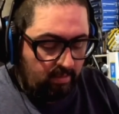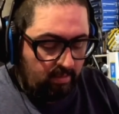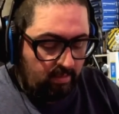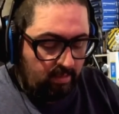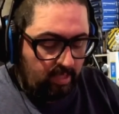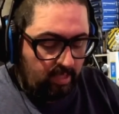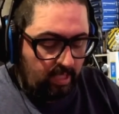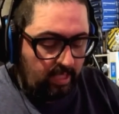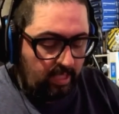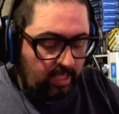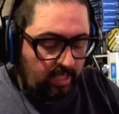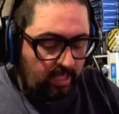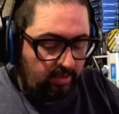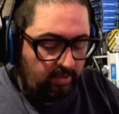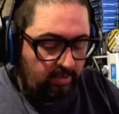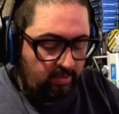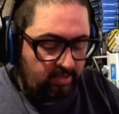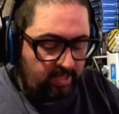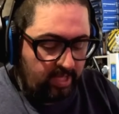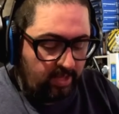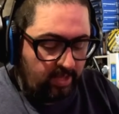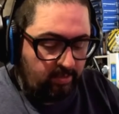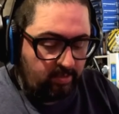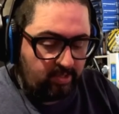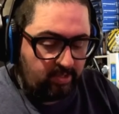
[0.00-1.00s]
And then there's
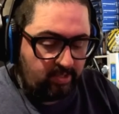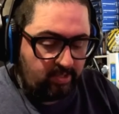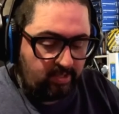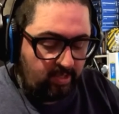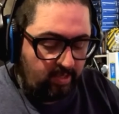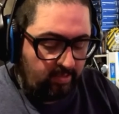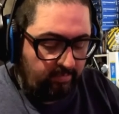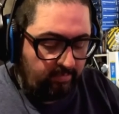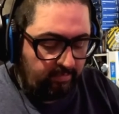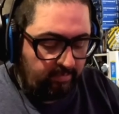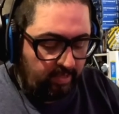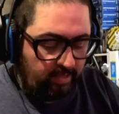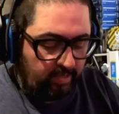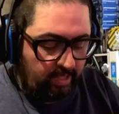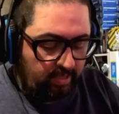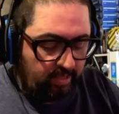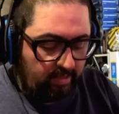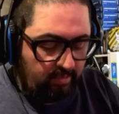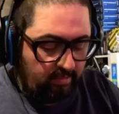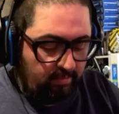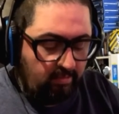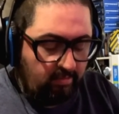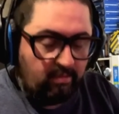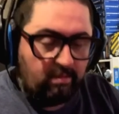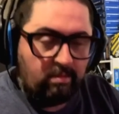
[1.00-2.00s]
other stuff like
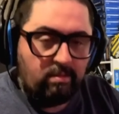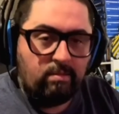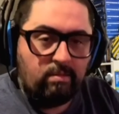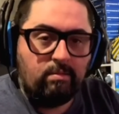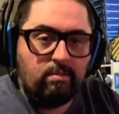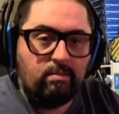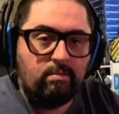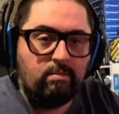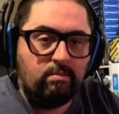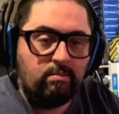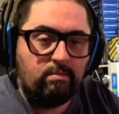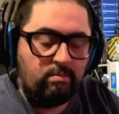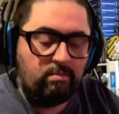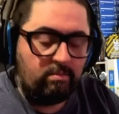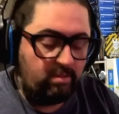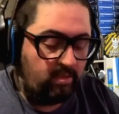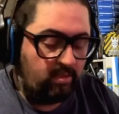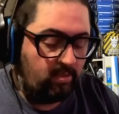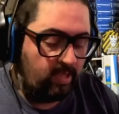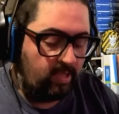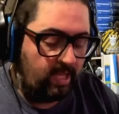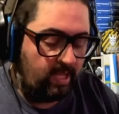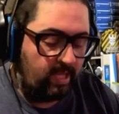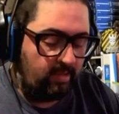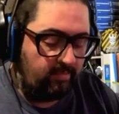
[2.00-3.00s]

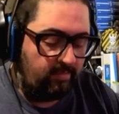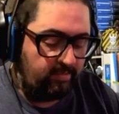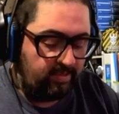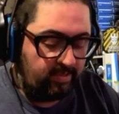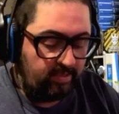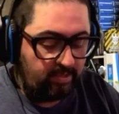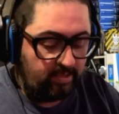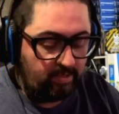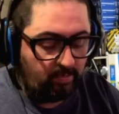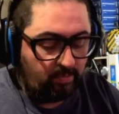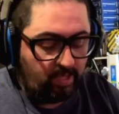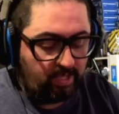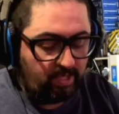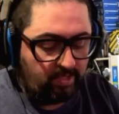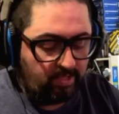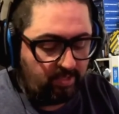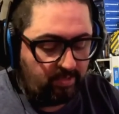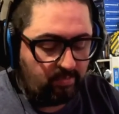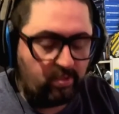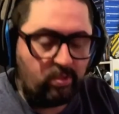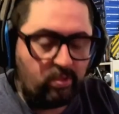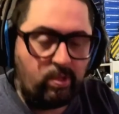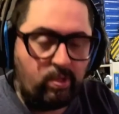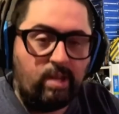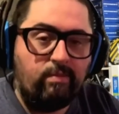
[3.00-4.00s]
you'll have situations
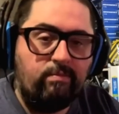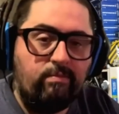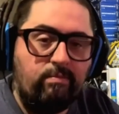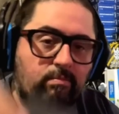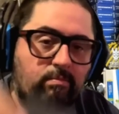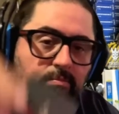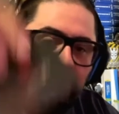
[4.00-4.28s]
where you have